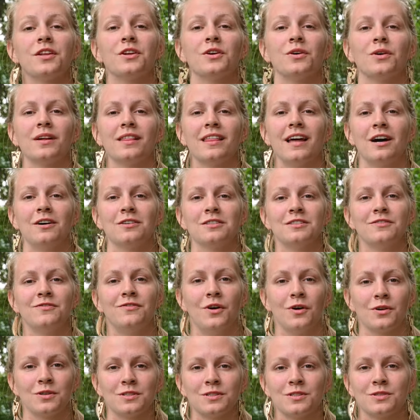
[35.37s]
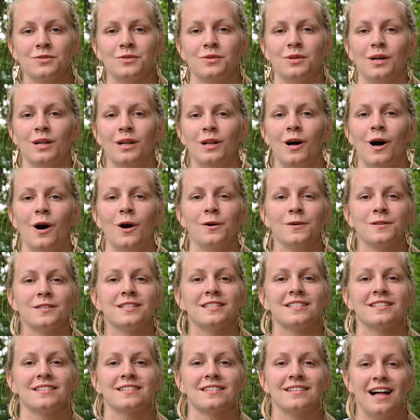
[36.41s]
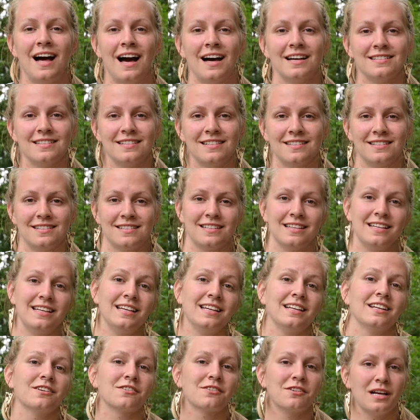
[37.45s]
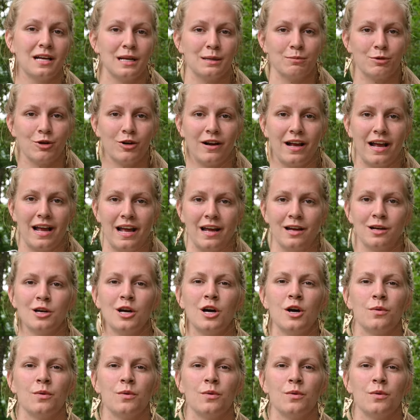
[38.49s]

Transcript: The North House Folk School hosts classes in Grand Marais